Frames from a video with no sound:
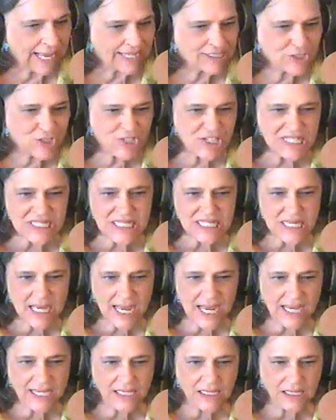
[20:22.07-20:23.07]
and she
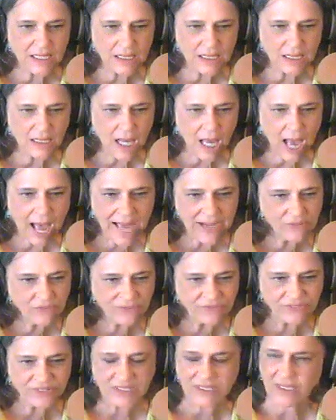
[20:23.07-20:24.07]
said, "I
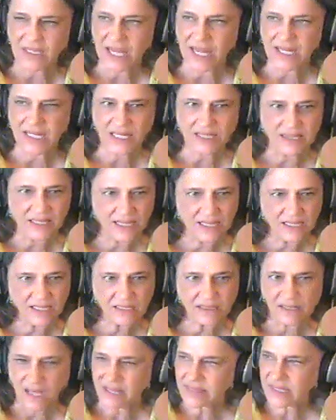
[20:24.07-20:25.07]
don't feel
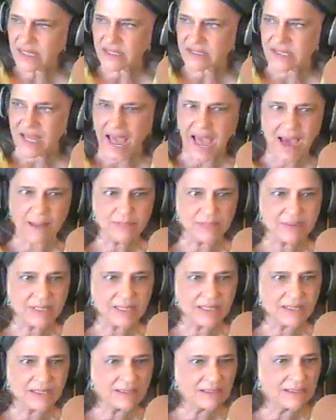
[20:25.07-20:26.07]
anything. Nothing's
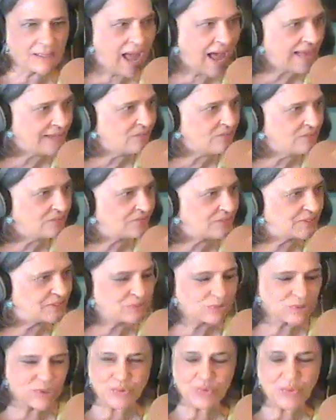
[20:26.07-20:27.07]
happening. I don't feel,"
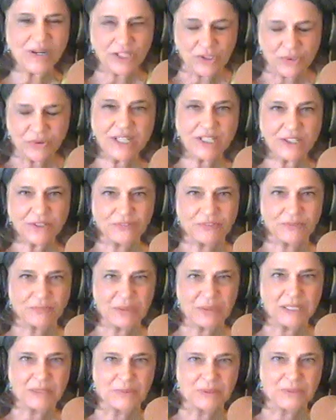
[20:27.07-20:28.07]
which is what you hear from
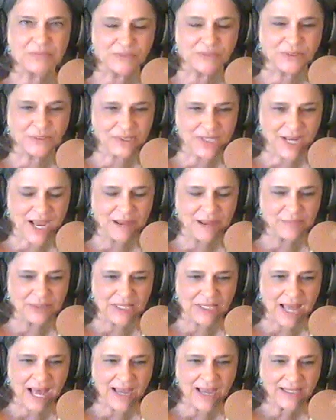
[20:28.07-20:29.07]
people first time a
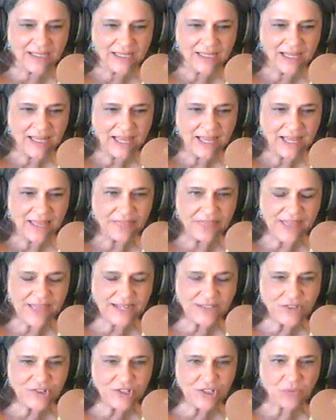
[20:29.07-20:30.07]
lot.
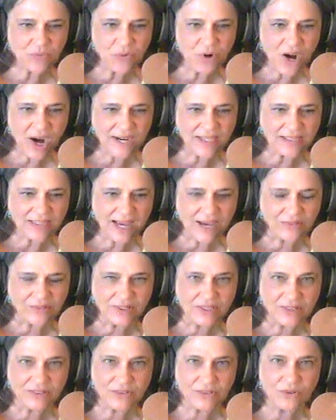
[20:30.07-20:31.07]
Then she walked out
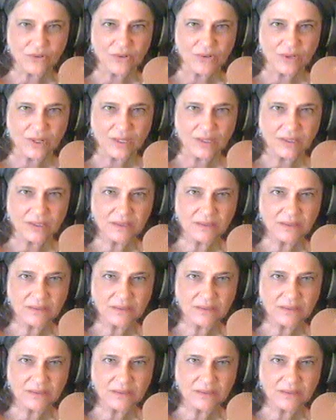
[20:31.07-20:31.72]
the door.